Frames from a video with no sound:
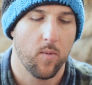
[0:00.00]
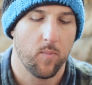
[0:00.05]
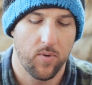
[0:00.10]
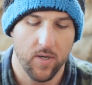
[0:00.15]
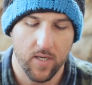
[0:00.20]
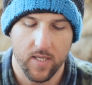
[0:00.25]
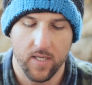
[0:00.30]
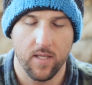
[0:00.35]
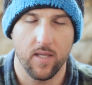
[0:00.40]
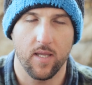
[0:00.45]

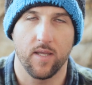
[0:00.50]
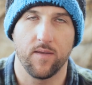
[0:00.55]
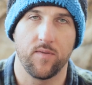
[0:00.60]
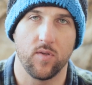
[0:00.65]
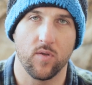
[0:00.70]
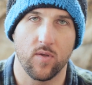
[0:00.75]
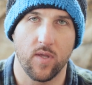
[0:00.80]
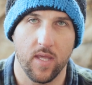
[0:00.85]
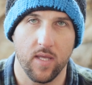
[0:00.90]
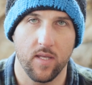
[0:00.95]
But
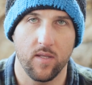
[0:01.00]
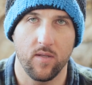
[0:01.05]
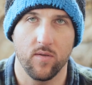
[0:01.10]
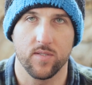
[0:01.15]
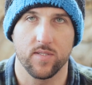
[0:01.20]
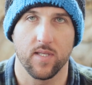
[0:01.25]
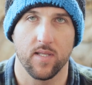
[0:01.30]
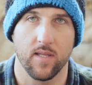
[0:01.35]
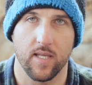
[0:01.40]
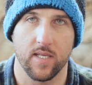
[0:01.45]
if you can't
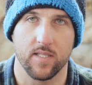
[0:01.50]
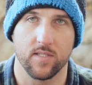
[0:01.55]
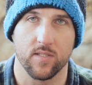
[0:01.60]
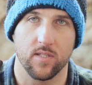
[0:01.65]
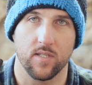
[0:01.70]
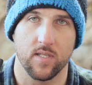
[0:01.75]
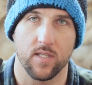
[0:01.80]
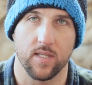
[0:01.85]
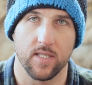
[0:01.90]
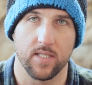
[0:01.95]
use a
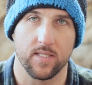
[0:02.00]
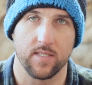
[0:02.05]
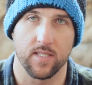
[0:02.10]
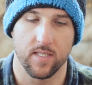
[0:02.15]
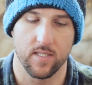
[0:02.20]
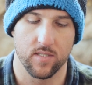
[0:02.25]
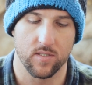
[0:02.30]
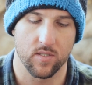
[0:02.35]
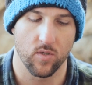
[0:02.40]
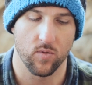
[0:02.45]
laser, this
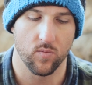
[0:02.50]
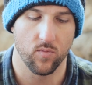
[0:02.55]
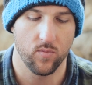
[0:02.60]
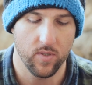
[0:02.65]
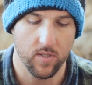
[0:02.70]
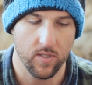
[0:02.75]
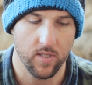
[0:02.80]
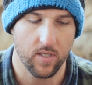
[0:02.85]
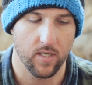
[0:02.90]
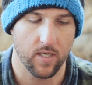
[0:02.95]
is a
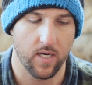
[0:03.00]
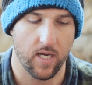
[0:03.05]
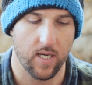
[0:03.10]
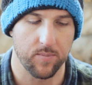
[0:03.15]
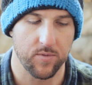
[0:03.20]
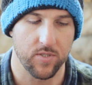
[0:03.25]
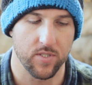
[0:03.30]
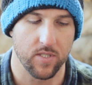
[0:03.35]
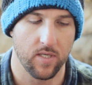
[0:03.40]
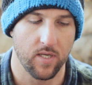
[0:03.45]
really good
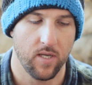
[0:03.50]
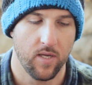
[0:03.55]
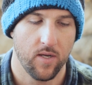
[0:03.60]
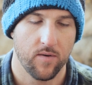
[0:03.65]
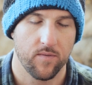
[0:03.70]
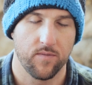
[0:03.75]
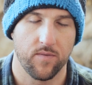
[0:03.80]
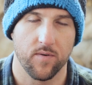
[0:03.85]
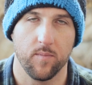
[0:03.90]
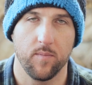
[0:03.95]
option
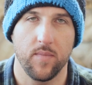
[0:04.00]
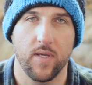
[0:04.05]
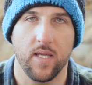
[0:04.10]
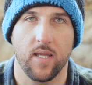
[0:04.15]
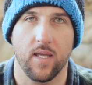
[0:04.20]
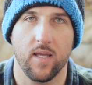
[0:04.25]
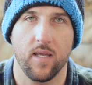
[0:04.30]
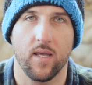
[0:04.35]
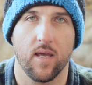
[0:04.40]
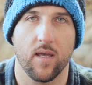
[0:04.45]
for
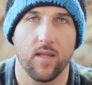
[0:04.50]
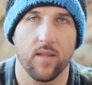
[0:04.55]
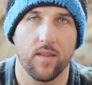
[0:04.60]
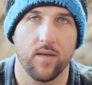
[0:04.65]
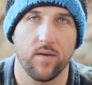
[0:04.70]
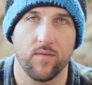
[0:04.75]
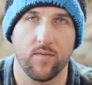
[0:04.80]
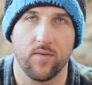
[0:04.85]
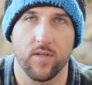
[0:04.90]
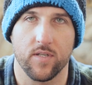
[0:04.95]
making
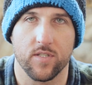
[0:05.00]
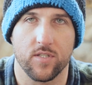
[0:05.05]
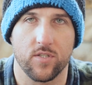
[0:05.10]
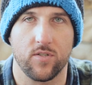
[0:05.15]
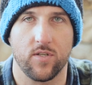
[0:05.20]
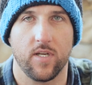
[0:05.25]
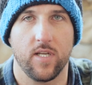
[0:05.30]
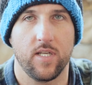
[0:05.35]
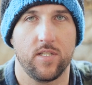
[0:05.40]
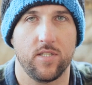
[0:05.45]
the
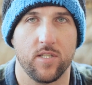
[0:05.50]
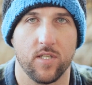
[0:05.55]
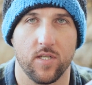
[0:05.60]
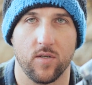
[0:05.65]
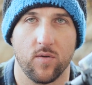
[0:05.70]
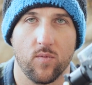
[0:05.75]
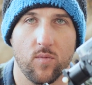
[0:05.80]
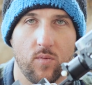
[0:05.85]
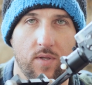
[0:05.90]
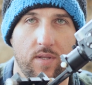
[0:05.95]

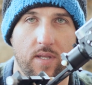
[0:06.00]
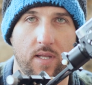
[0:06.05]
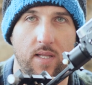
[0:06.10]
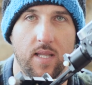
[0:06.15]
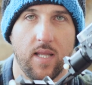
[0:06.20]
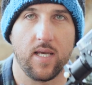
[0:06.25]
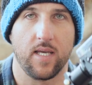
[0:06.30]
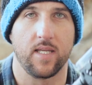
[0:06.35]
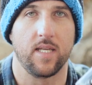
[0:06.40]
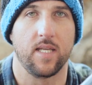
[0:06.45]
frustration with
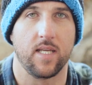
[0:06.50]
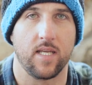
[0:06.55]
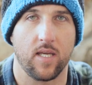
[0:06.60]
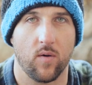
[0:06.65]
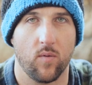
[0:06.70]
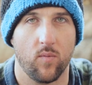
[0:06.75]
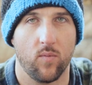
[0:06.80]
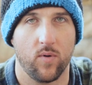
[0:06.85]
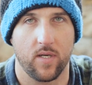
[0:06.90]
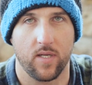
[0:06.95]
aligning
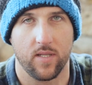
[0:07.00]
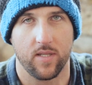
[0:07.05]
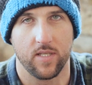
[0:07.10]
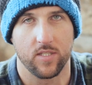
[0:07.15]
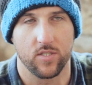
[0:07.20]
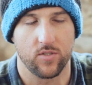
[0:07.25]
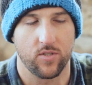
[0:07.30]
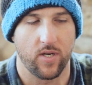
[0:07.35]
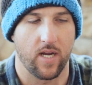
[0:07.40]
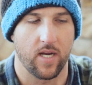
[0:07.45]
one of
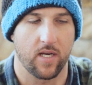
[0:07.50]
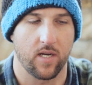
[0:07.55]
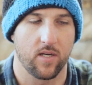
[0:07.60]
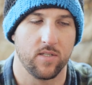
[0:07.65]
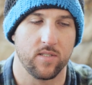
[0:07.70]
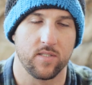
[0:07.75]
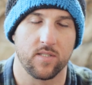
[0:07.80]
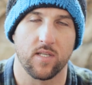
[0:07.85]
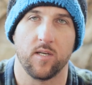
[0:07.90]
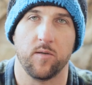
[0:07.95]
these
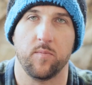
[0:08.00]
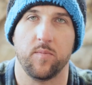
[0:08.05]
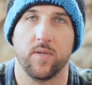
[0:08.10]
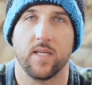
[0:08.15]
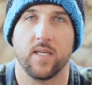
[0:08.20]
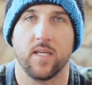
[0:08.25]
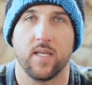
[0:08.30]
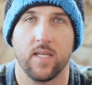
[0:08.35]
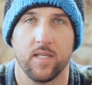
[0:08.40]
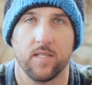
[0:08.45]
trackers a
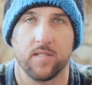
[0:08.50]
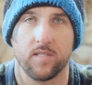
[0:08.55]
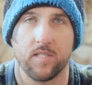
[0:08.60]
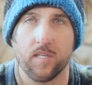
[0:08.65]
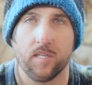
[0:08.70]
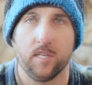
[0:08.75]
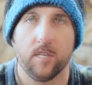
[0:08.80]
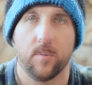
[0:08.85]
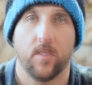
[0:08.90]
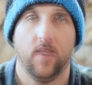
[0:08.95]
bit
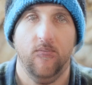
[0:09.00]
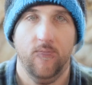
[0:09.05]
easier.